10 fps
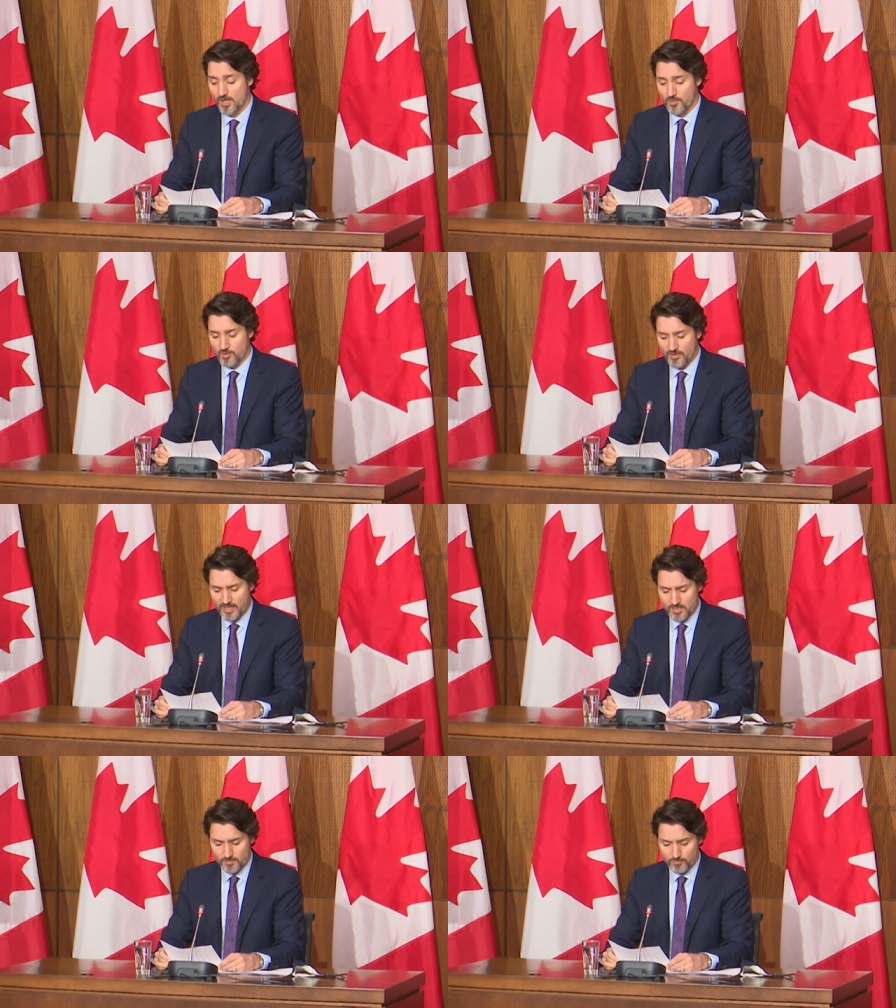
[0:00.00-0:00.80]
We're
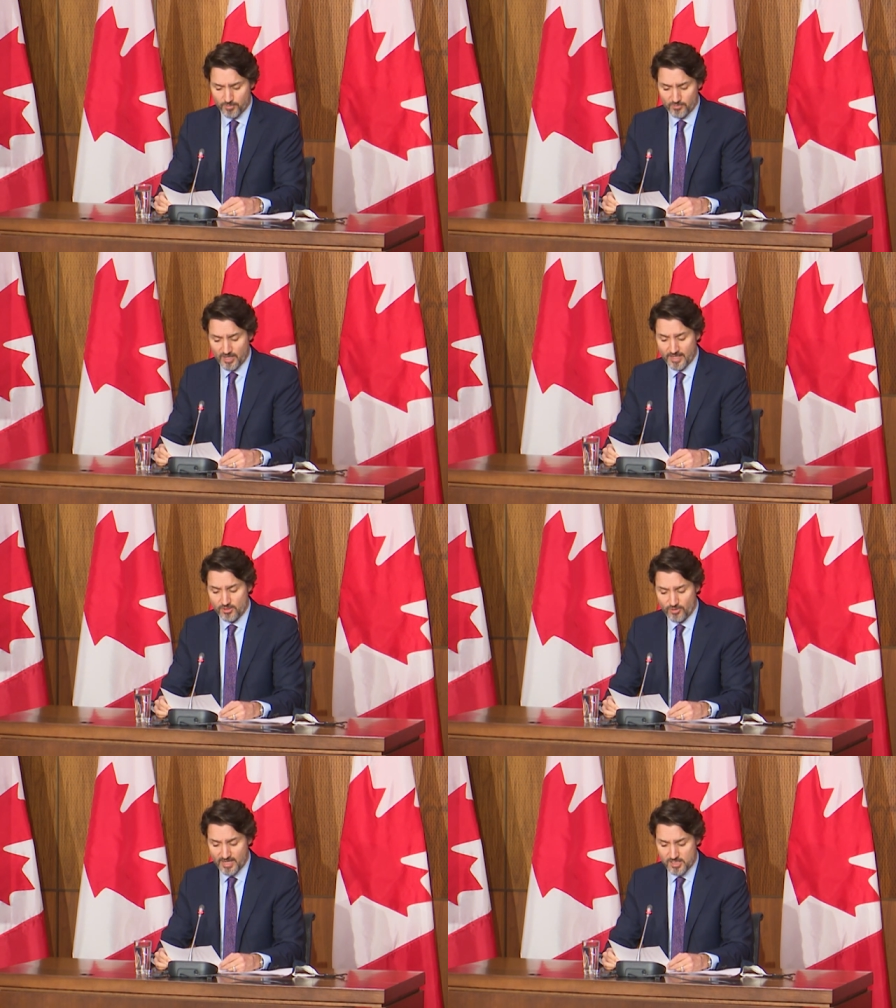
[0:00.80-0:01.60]
ready to provide
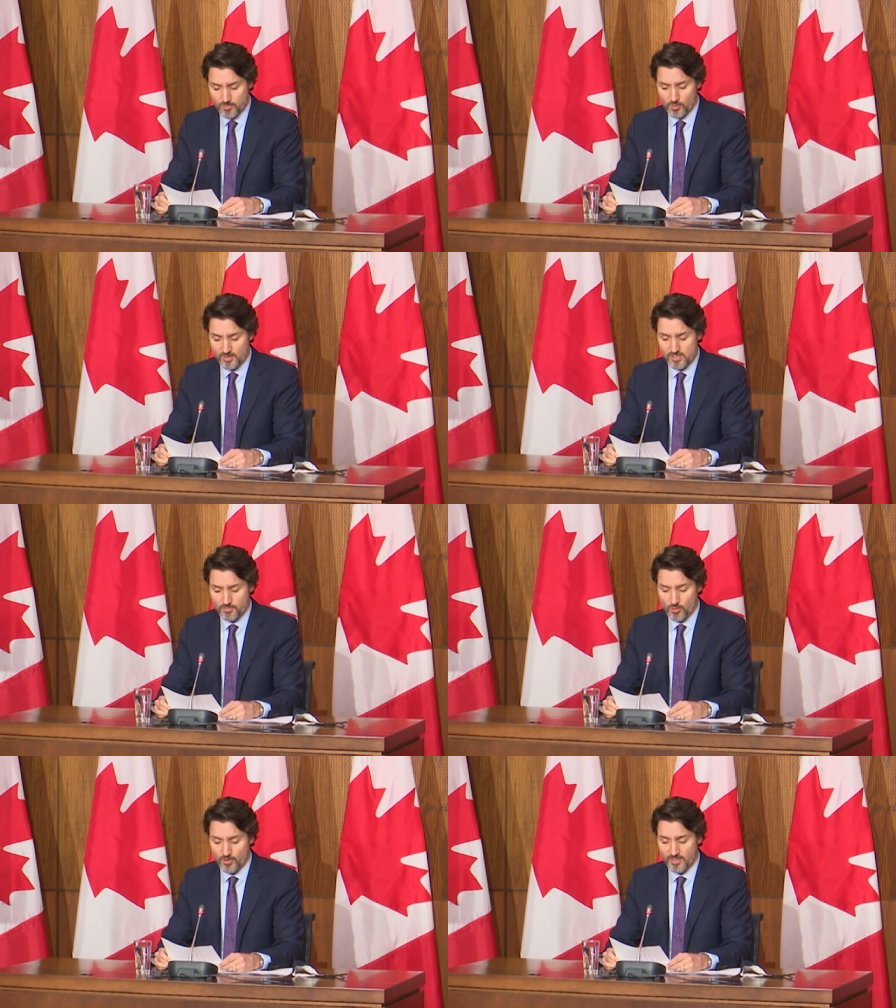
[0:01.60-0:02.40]
transport
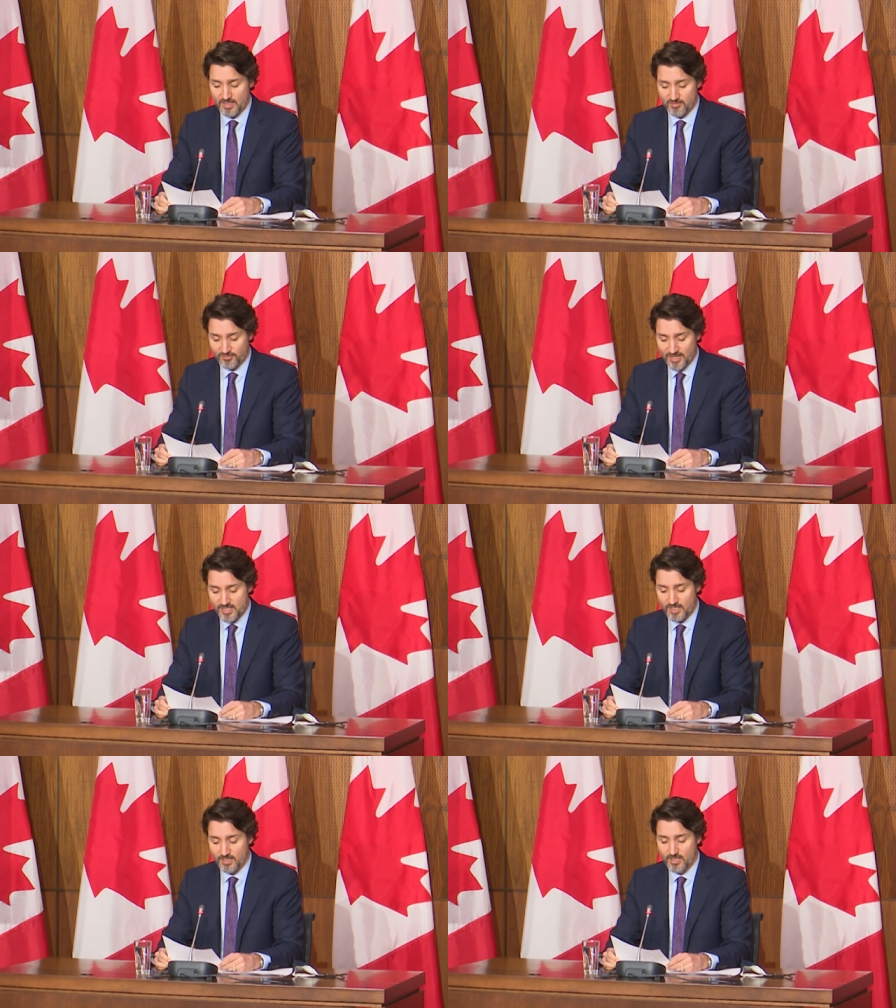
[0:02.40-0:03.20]
support and
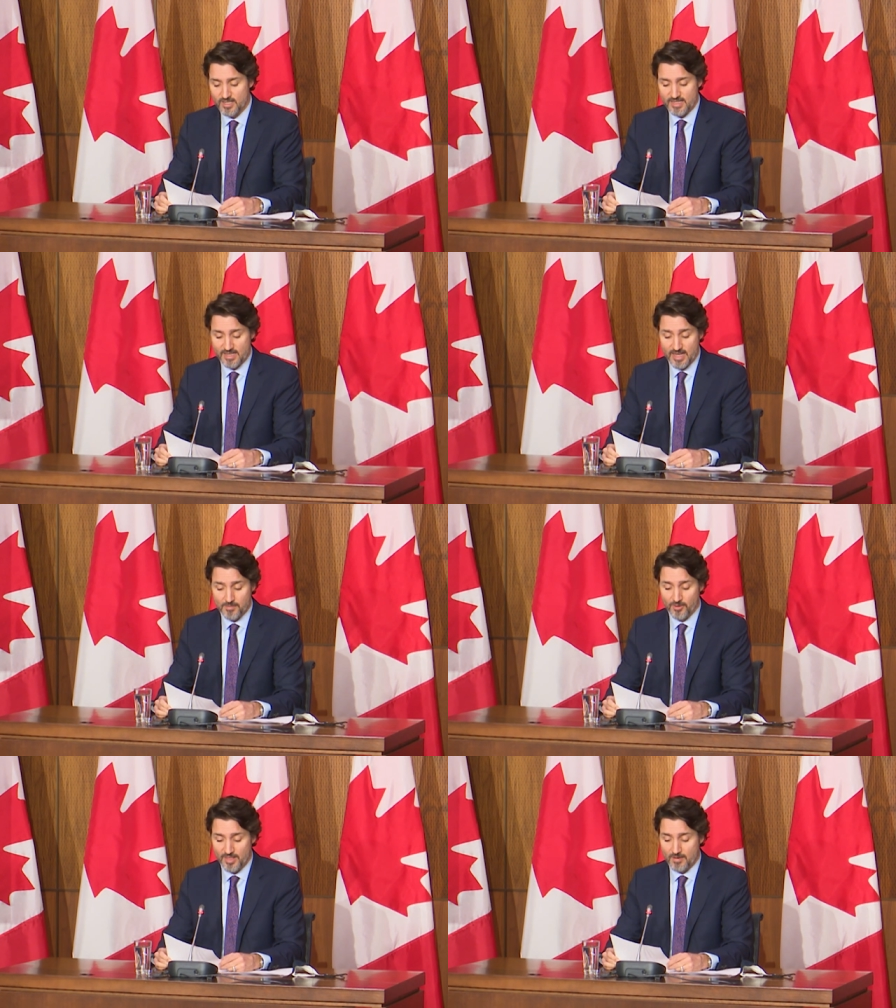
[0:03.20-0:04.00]
funding to
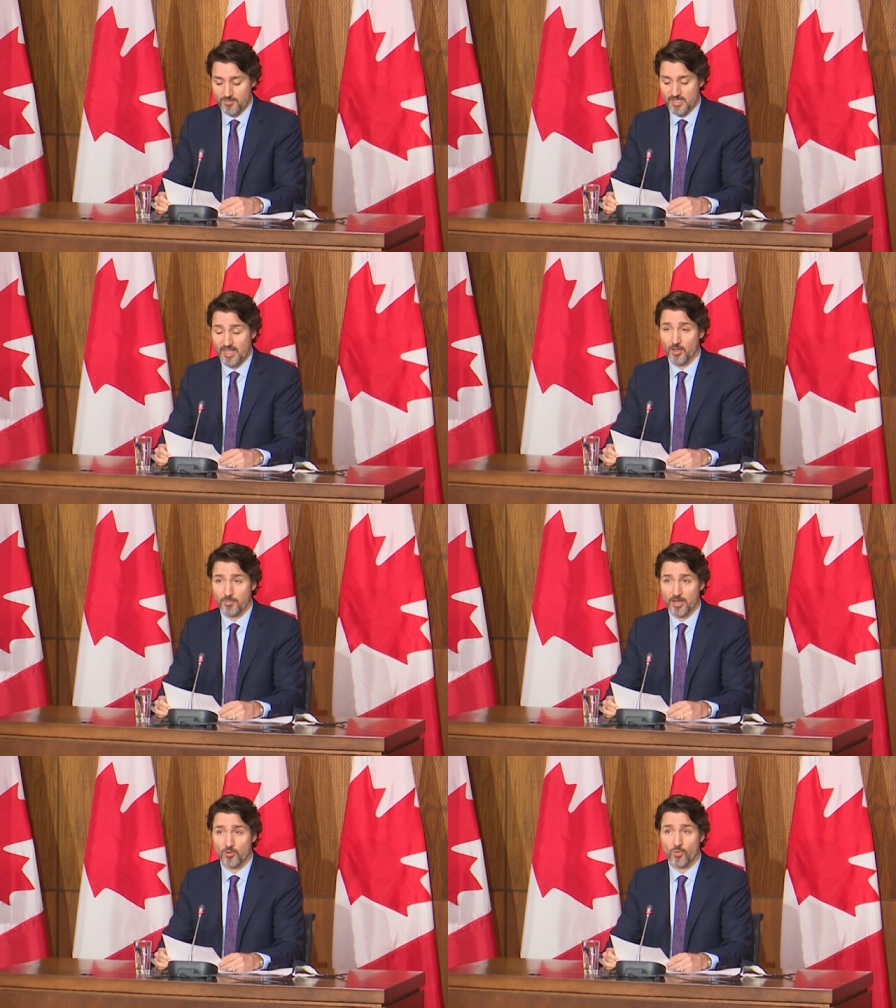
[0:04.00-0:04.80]
enable them to
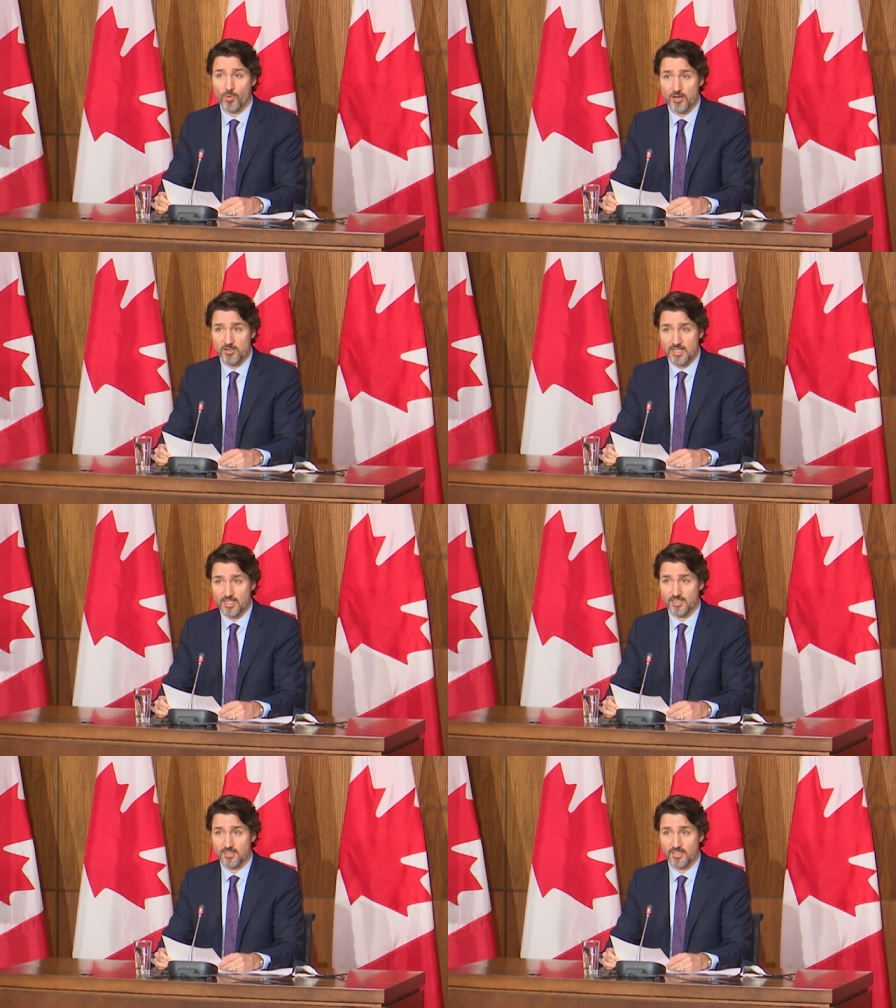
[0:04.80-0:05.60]
help out where
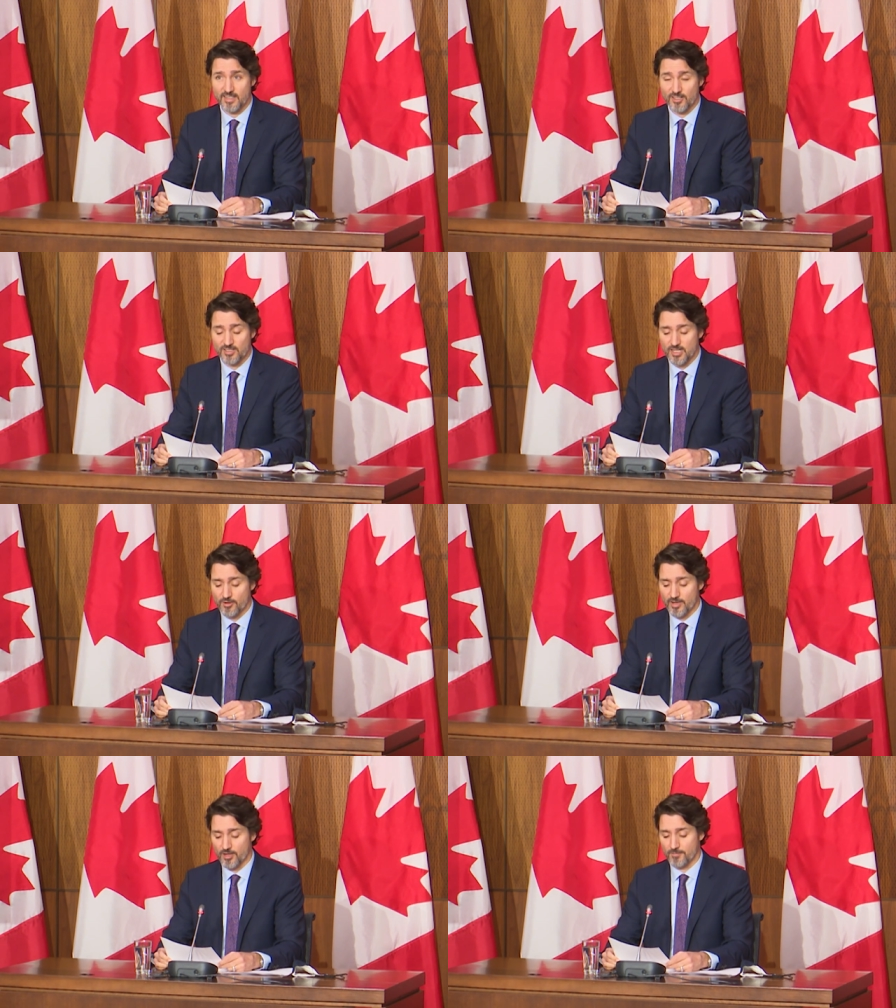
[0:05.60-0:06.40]
needed in
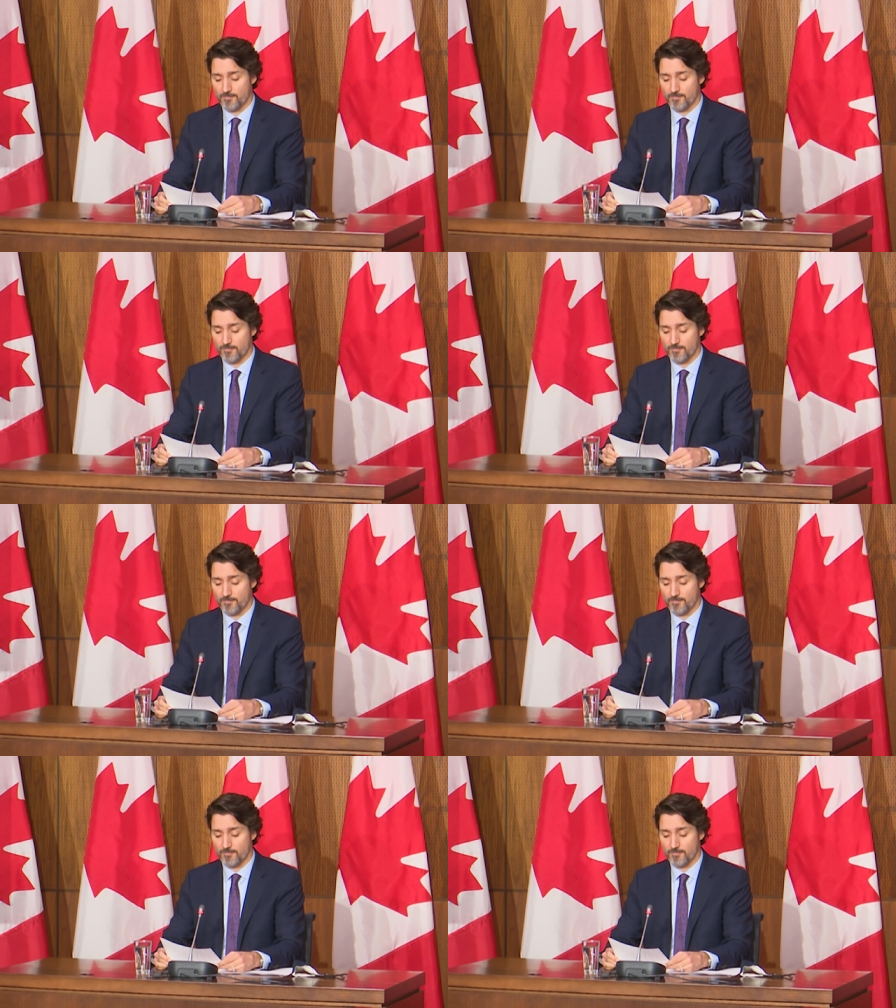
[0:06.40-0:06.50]
Ontario.